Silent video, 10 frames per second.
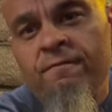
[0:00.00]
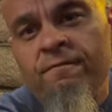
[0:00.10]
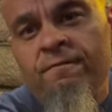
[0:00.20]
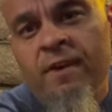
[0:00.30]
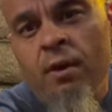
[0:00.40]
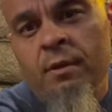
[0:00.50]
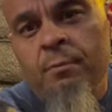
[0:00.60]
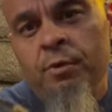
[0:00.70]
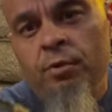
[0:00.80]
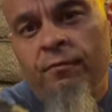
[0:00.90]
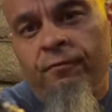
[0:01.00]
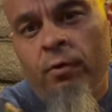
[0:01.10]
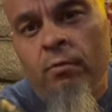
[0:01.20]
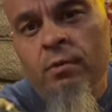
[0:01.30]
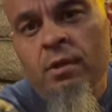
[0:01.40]
Very
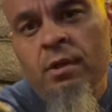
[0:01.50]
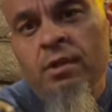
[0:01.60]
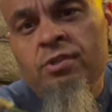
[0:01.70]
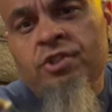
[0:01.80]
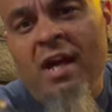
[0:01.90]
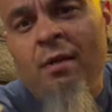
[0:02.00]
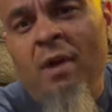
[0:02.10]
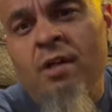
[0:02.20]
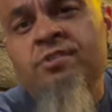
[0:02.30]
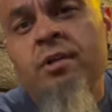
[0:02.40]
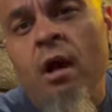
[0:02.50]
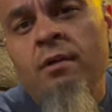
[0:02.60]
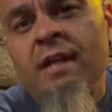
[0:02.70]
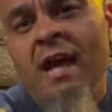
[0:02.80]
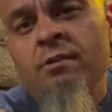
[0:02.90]
beautiful. Check them out,
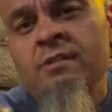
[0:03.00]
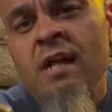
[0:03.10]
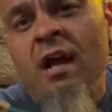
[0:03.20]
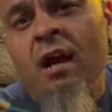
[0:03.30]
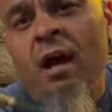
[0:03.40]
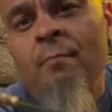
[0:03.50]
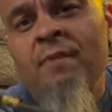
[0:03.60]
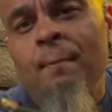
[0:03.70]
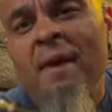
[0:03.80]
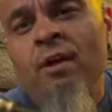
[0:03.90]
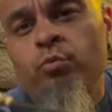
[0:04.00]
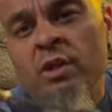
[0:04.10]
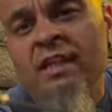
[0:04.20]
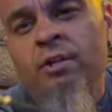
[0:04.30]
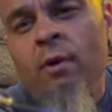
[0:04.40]
CigarDaggers.com. They make
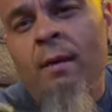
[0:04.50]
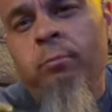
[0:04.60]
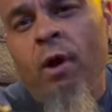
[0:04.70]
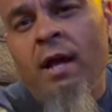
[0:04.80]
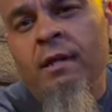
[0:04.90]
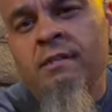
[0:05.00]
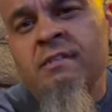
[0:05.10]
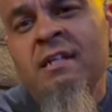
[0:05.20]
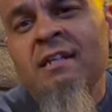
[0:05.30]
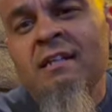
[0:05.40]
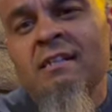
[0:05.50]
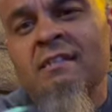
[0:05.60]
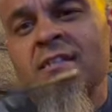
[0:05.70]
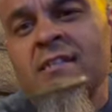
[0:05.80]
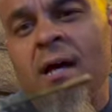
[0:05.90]
really great products. This
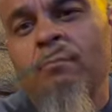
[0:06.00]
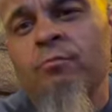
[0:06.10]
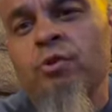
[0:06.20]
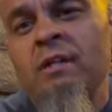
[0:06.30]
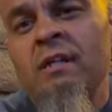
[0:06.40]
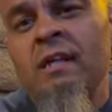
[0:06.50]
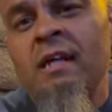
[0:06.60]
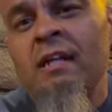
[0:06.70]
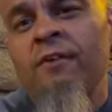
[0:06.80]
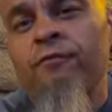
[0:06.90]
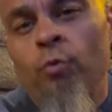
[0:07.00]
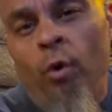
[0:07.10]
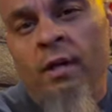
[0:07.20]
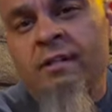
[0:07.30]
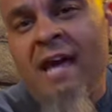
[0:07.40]
is something you can get if you
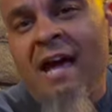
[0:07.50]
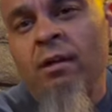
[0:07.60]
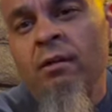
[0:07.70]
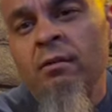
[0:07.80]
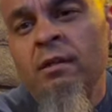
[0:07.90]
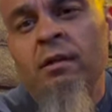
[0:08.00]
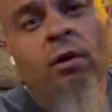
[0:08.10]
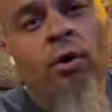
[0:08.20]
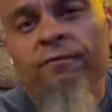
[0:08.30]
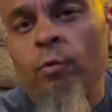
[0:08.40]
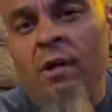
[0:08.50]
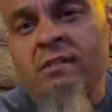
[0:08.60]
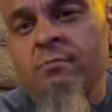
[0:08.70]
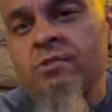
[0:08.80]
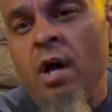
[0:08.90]
want a dagger or if you want
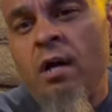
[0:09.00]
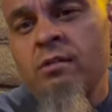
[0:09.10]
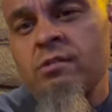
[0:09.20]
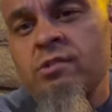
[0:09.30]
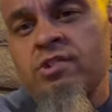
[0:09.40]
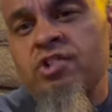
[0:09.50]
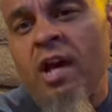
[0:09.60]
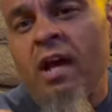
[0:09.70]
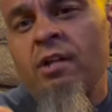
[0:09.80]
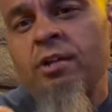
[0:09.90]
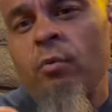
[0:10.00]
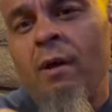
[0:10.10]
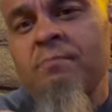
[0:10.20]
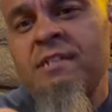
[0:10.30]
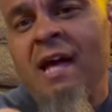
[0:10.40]
some tongs. Just check out their
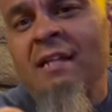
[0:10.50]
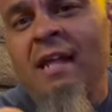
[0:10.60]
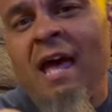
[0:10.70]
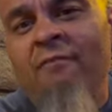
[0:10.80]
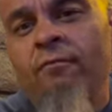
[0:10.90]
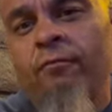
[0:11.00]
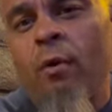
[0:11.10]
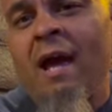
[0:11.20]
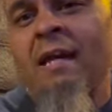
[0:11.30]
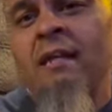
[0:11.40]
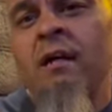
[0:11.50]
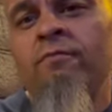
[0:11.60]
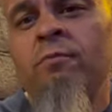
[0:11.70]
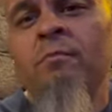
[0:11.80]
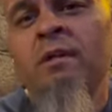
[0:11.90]
website. They have a variety of them.